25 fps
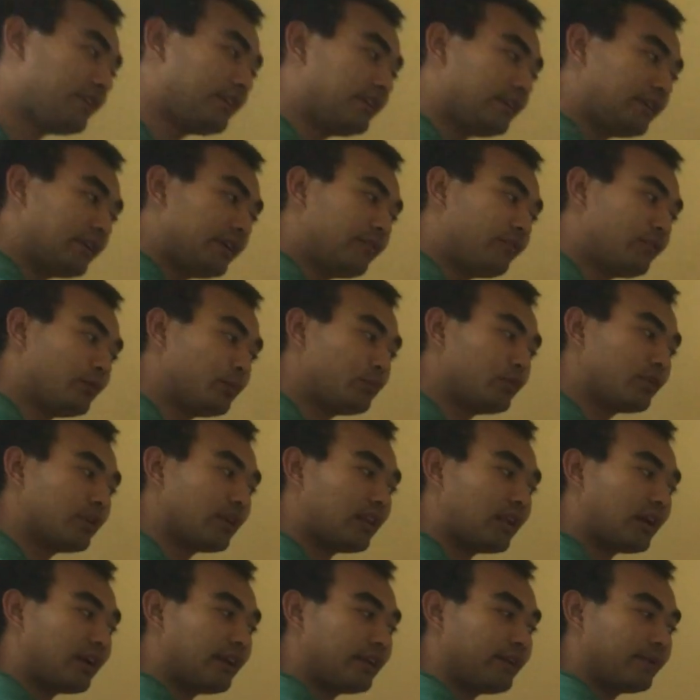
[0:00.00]
Ri, if you put
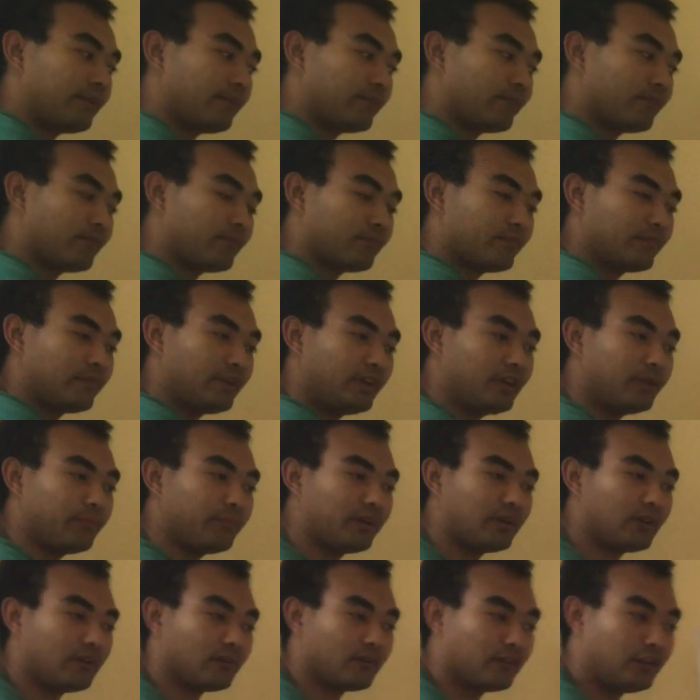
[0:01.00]
a line in the
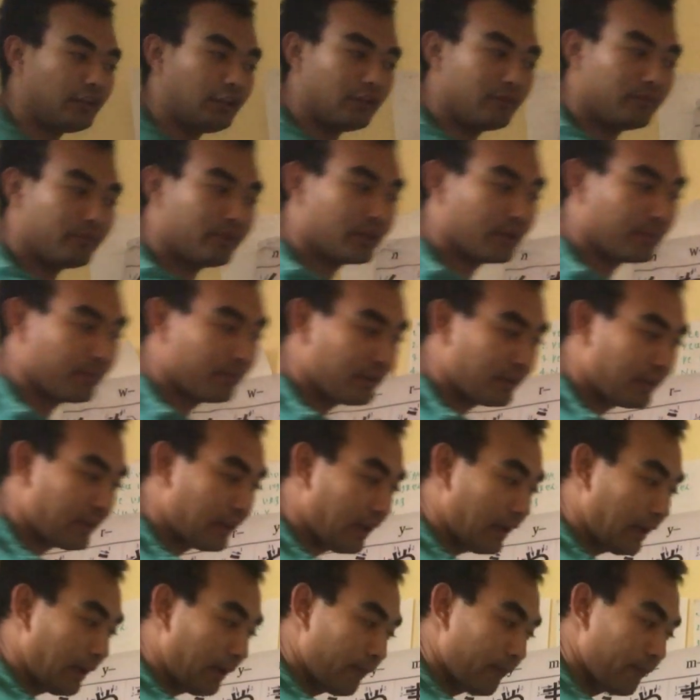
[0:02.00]
middle, it will become
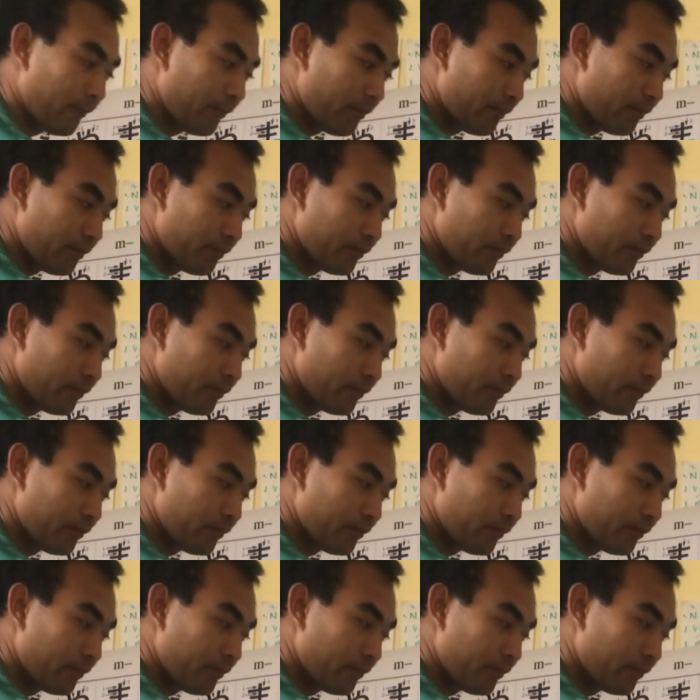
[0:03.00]
K.